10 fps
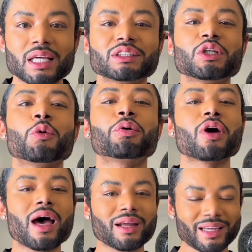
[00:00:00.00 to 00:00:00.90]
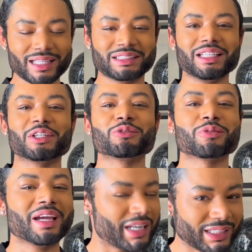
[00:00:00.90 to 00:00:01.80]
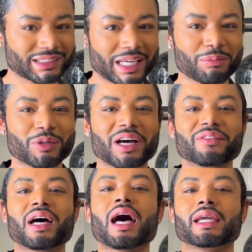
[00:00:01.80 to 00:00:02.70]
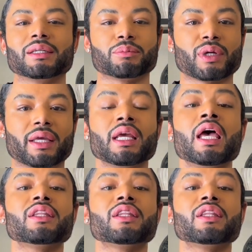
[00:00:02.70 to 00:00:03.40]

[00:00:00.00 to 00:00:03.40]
So Prada is a great example of a high-end brand